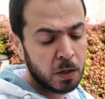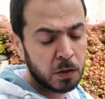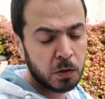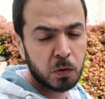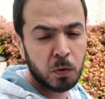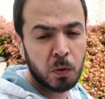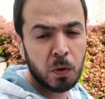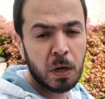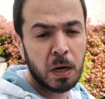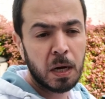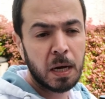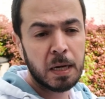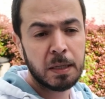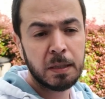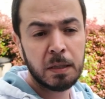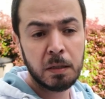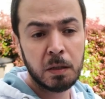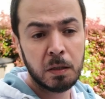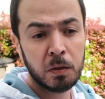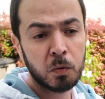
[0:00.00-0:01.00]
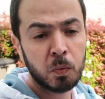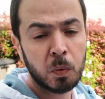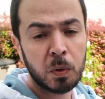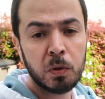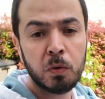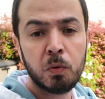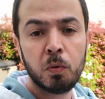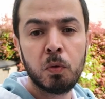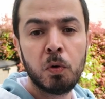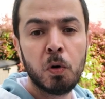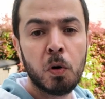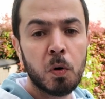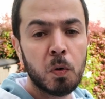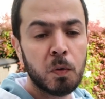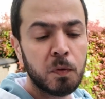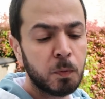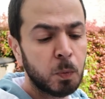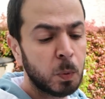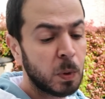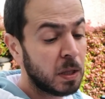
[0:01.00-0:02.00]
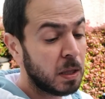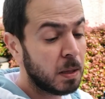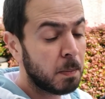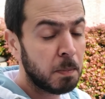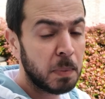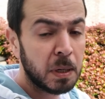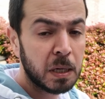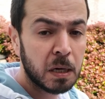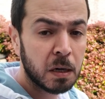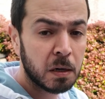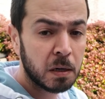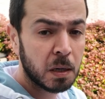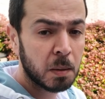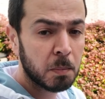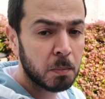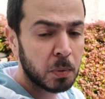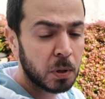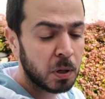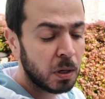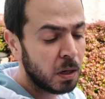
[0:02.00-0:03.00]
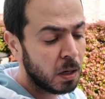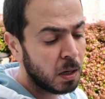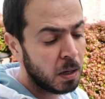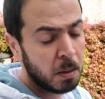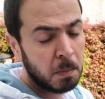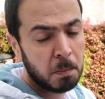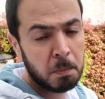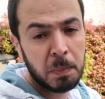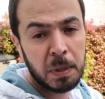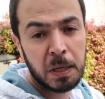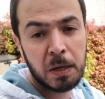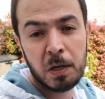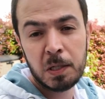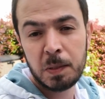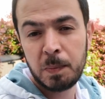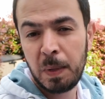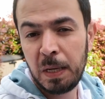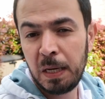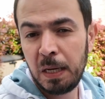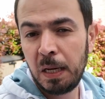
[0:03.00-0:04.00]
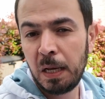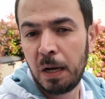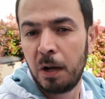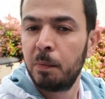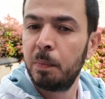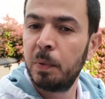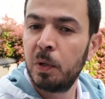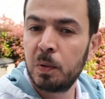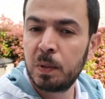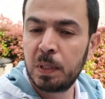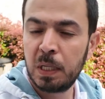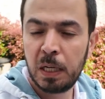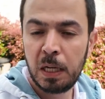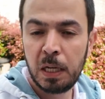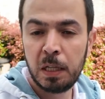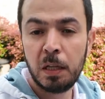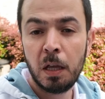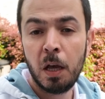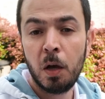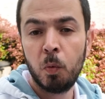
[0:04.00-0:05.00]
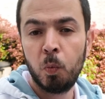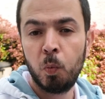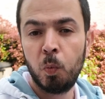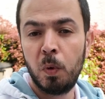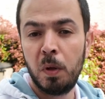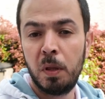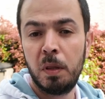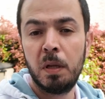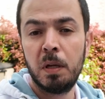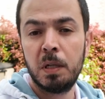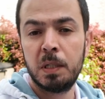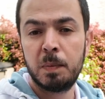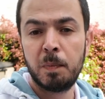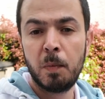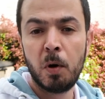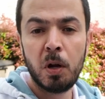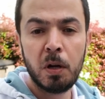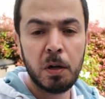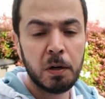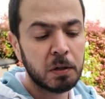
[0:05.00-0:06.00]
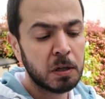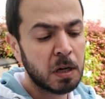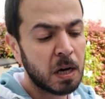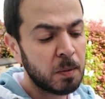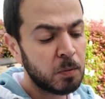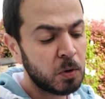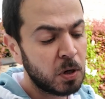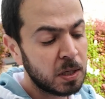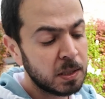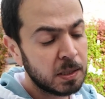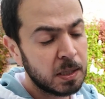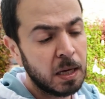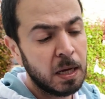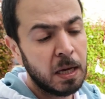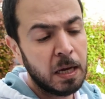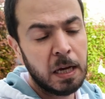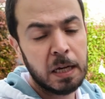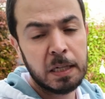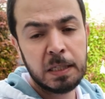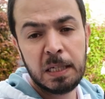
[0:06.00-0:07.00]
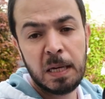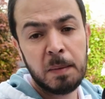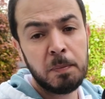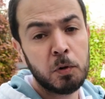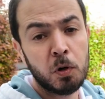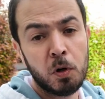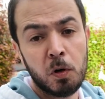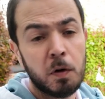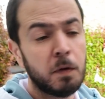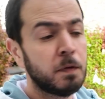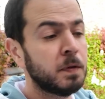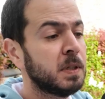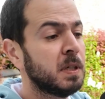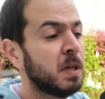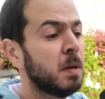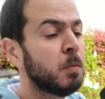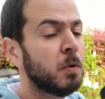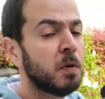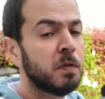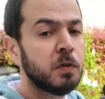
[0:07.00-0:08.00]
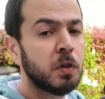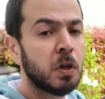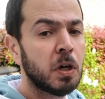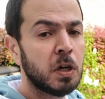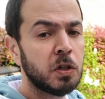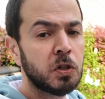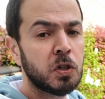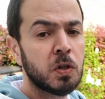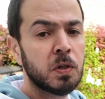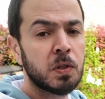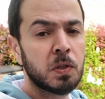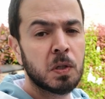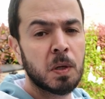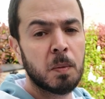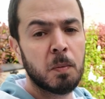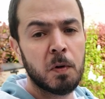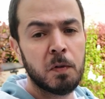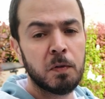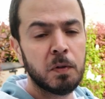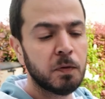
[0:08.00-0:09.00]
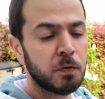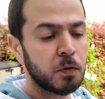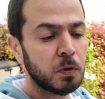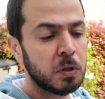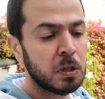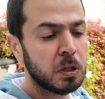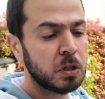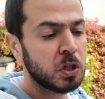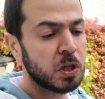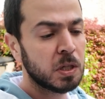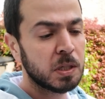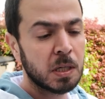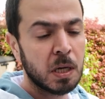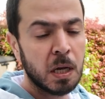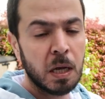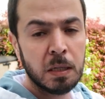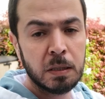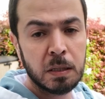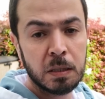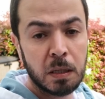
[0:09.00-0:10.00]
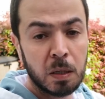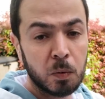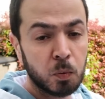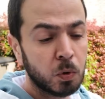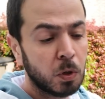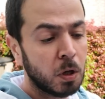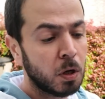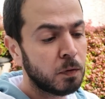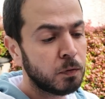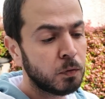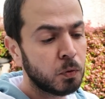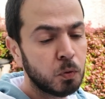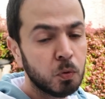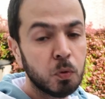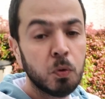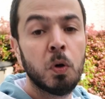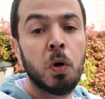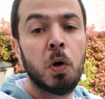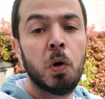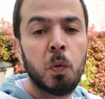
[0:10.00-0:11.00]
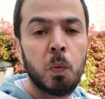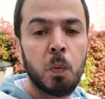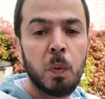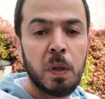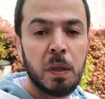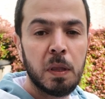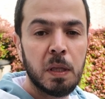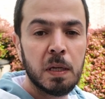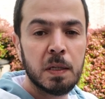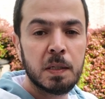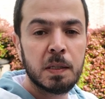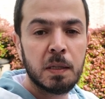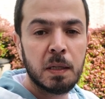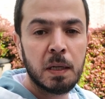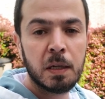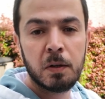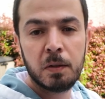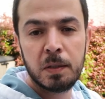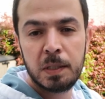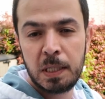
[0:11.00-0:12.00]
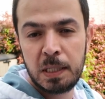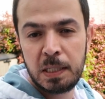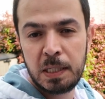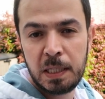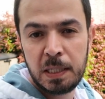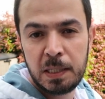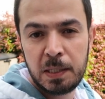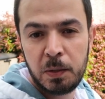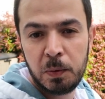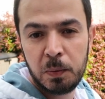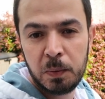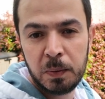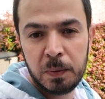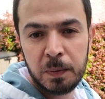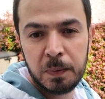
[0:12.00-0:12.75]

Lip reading: so I didn't want to go with a bigger gimbal because mainly I'll be using it with smaller cameras, except of some of the rushes, some of the footages that I would love to do with this Nikon Z6 II.